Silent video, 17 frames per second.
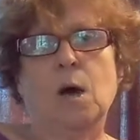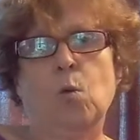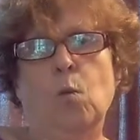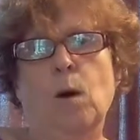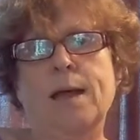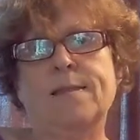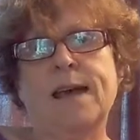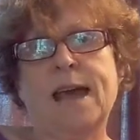
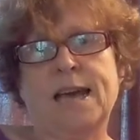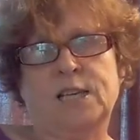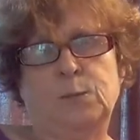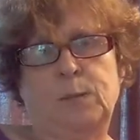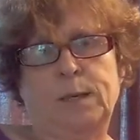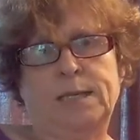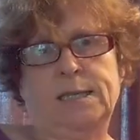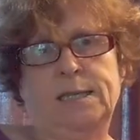When that
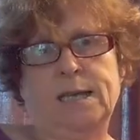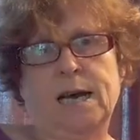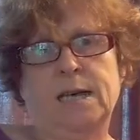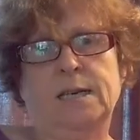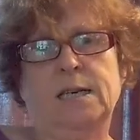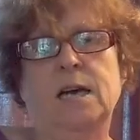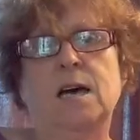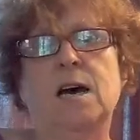had been
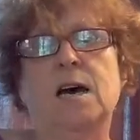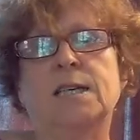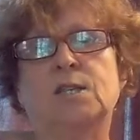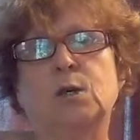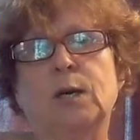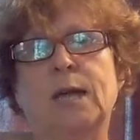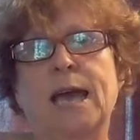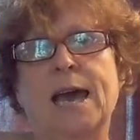done, I
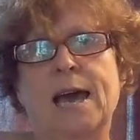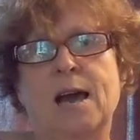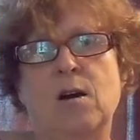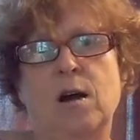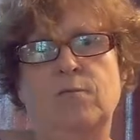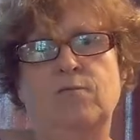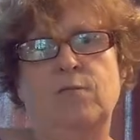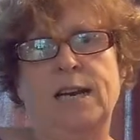took it
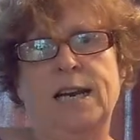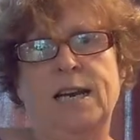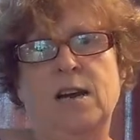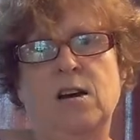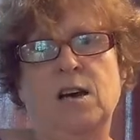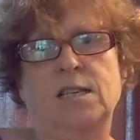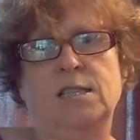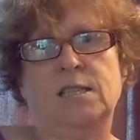out and
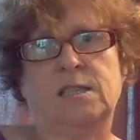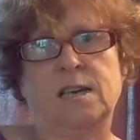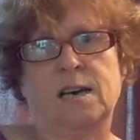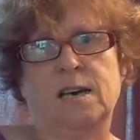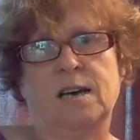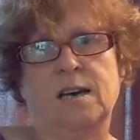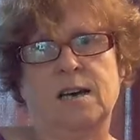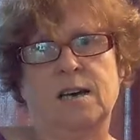realised
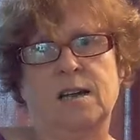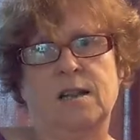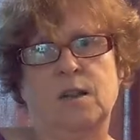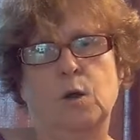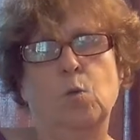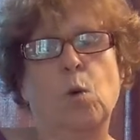that the